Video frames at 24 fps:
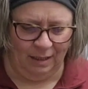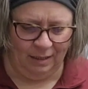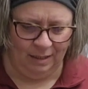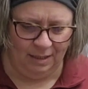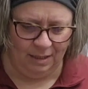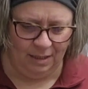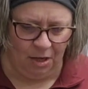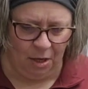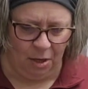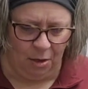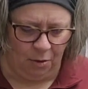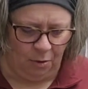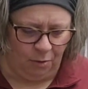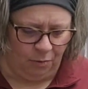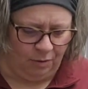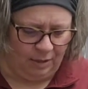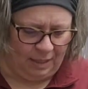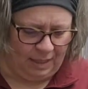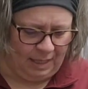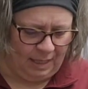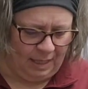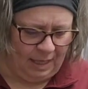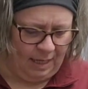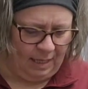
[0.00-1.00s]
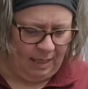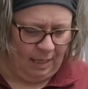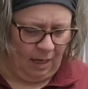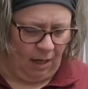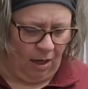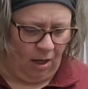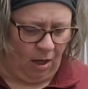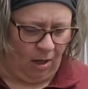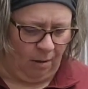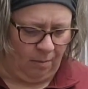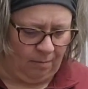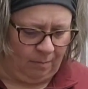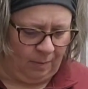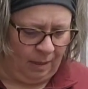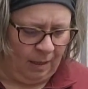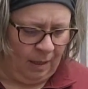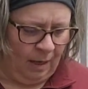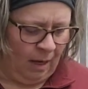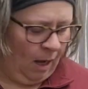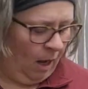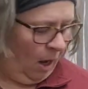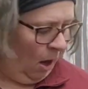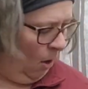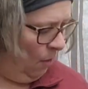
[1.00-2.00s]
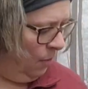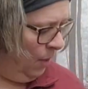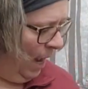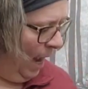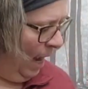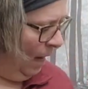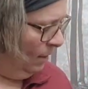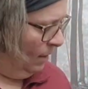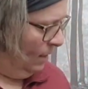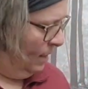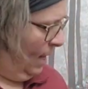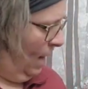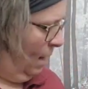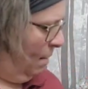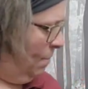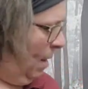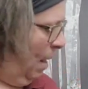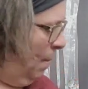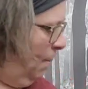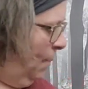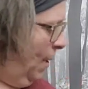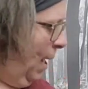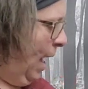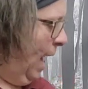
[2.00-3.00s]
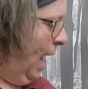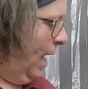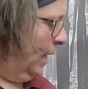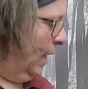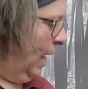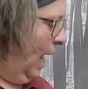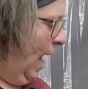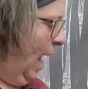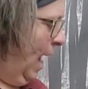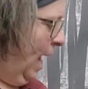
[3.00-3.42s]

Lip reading: So then on the outside of my pack, I